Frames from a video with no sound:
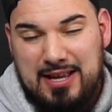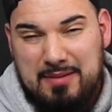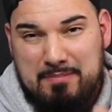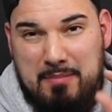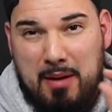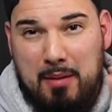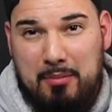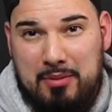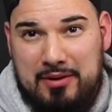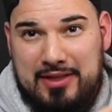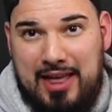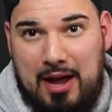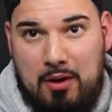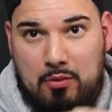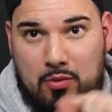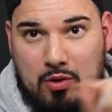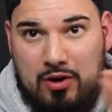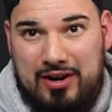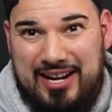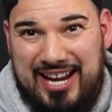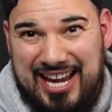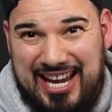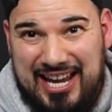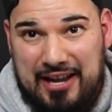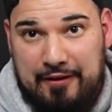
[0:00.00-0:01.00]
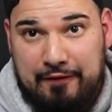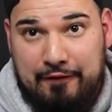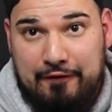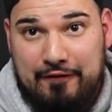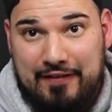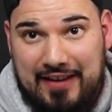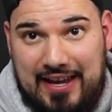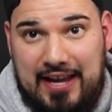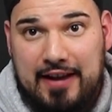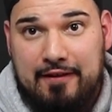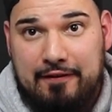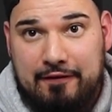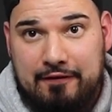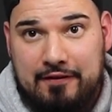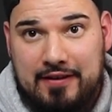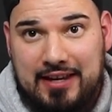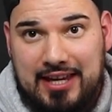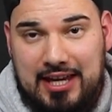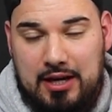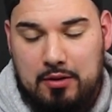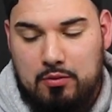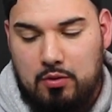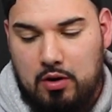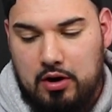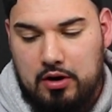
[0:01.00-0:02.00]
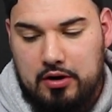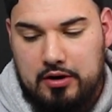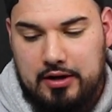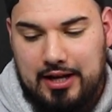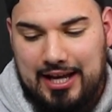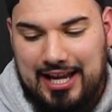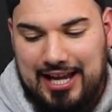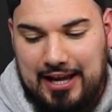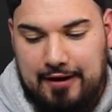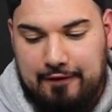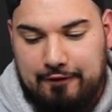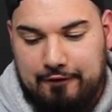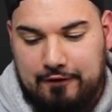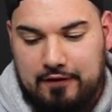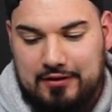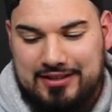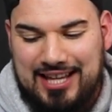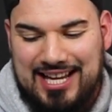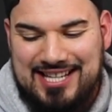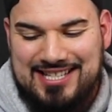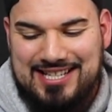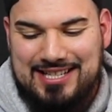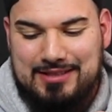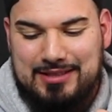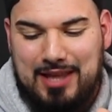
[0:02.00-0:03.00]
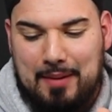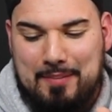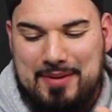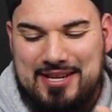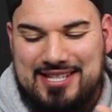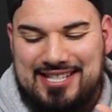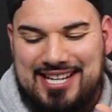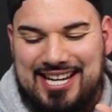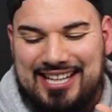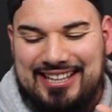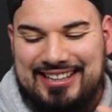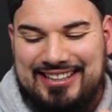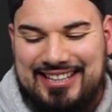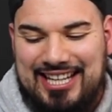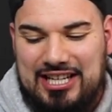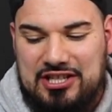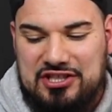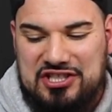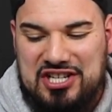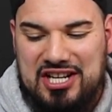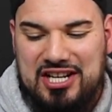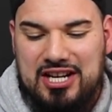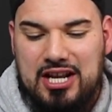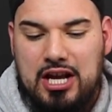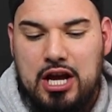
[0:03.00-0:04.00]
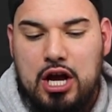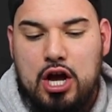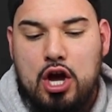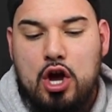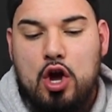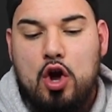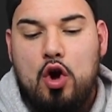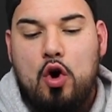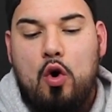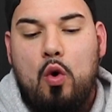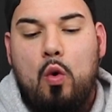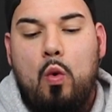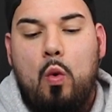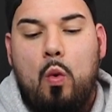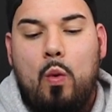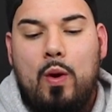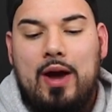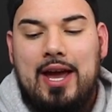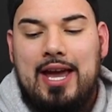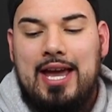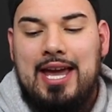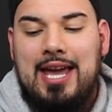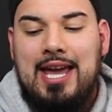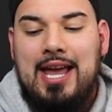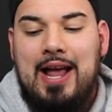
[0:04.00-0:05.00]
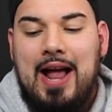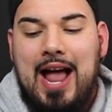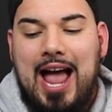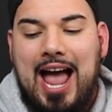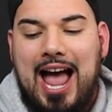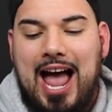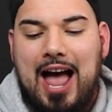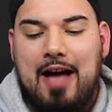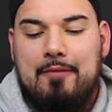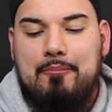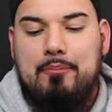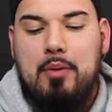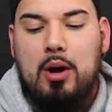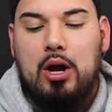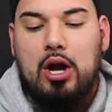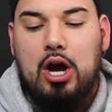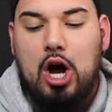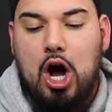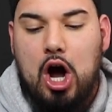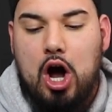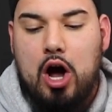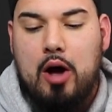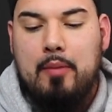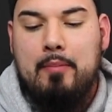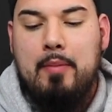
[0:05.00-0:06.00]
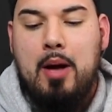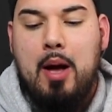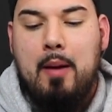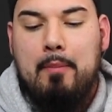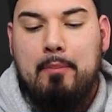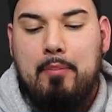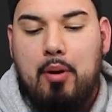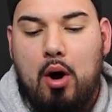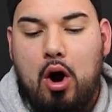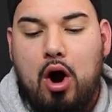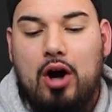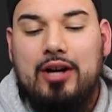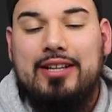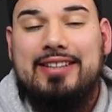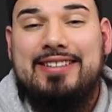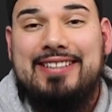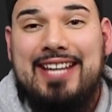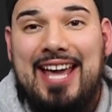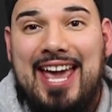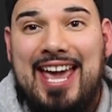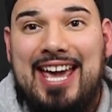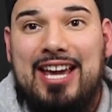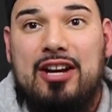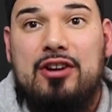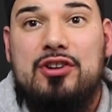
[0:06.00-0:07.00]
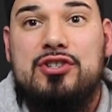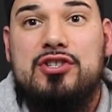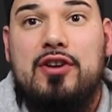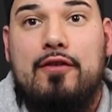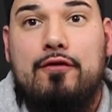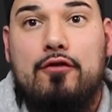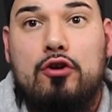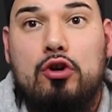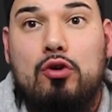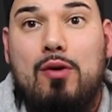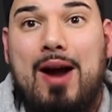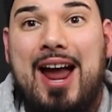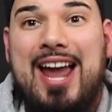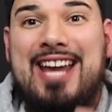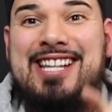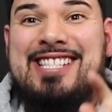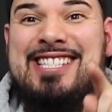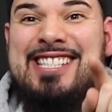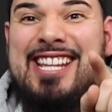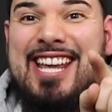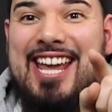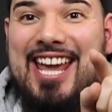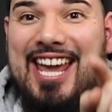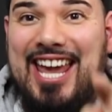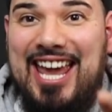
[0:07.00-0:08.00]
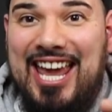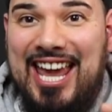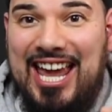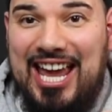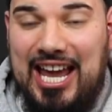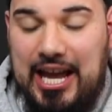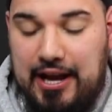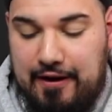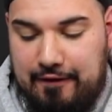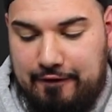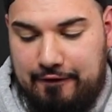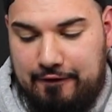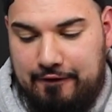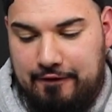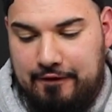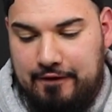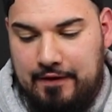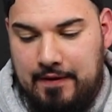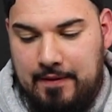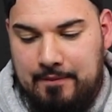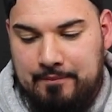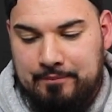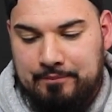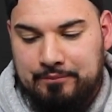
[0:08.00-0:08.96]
Remember that word, if keyword, if, that means condition. We have become partakers of Christ if